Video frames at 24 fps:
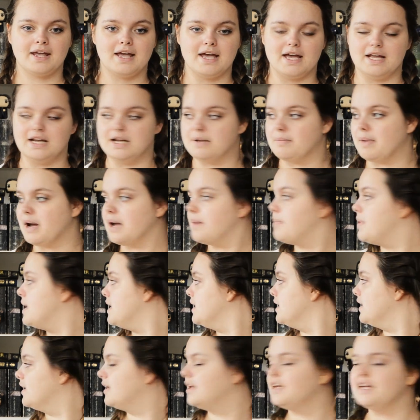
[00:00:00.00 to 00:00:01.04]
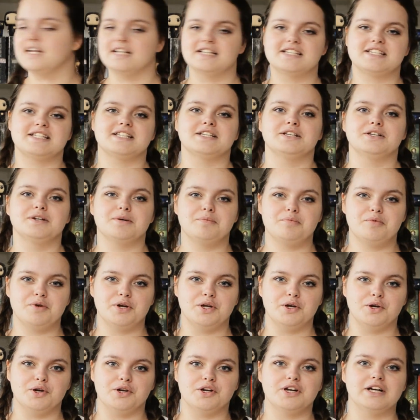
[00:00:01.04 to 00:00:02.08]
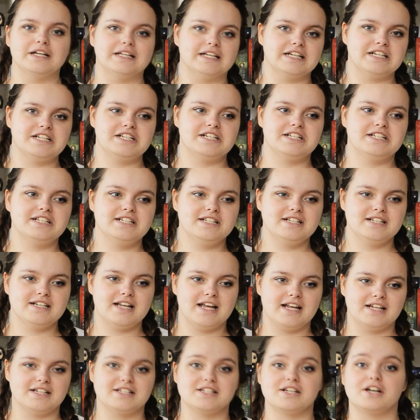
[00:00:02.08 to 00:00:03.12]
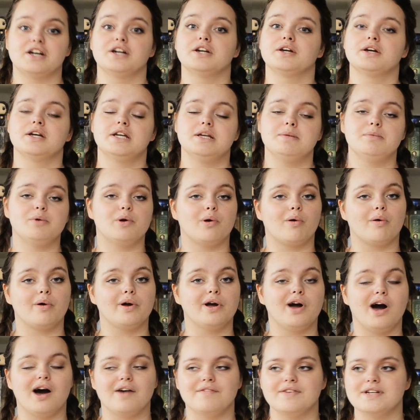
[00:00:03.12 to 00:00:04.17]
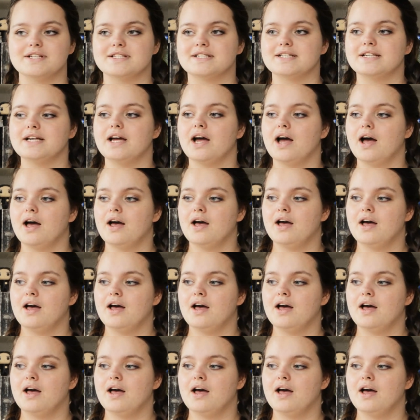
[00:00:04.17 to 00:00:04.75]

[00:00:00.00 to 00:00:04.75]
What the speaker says: And in my opinion, it's still a pretty good collection. It's gonna keep growing, obviously.